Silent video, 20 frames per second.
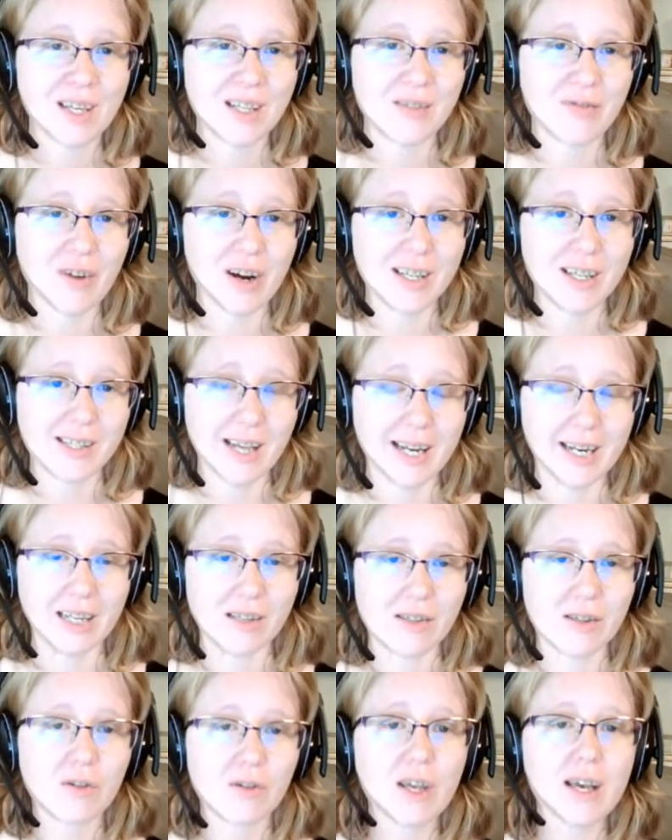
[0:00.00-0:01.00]
It's very
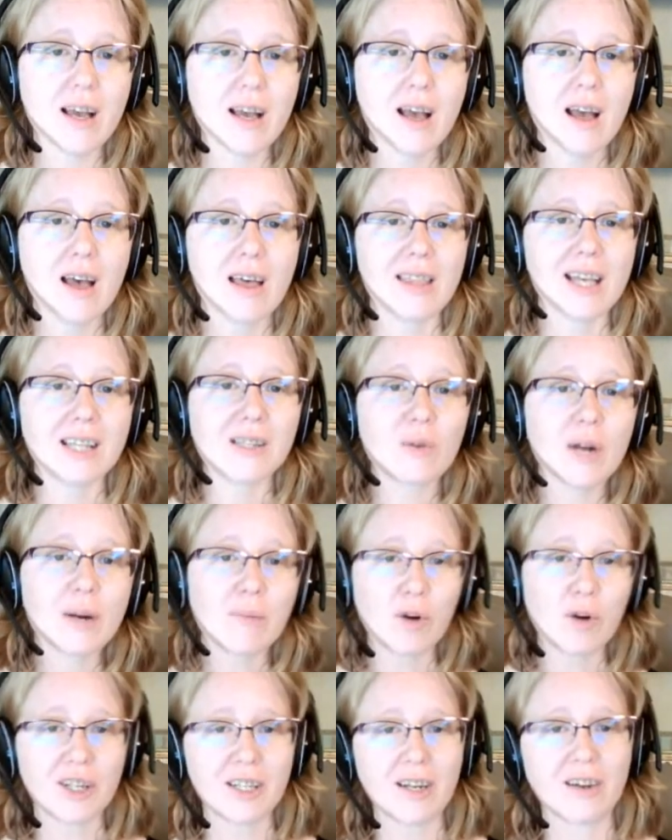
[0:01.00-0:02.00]
exciting. So that's what
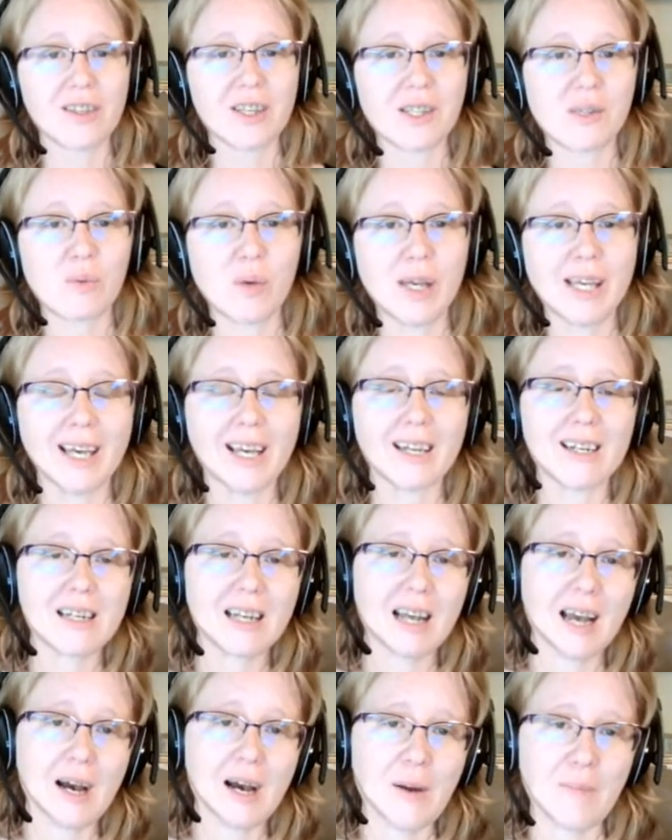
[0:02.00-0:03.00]
I'm working on this
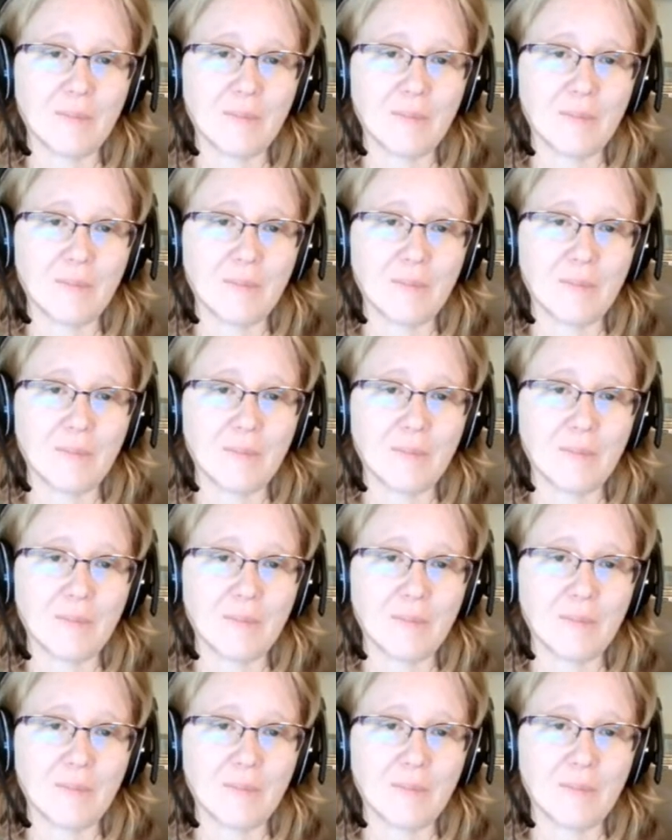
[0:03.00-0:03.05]
weekend.